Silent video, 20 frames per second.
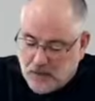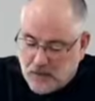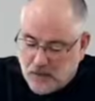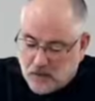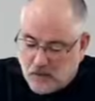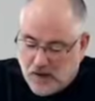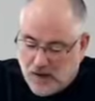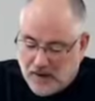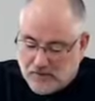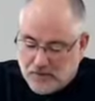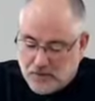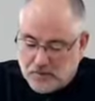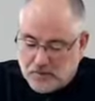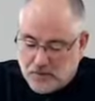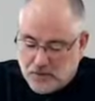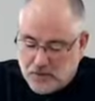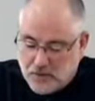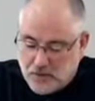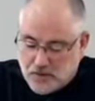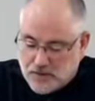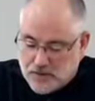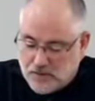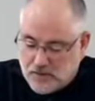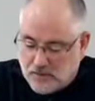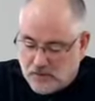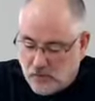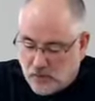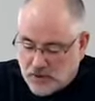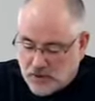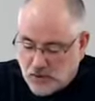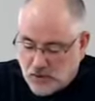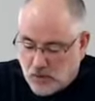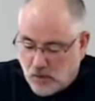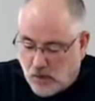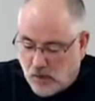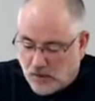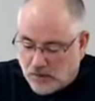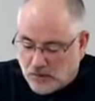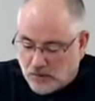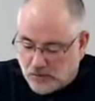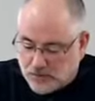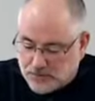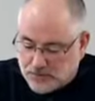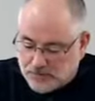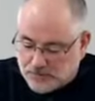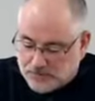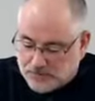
Cranmer produced the 42 Articles,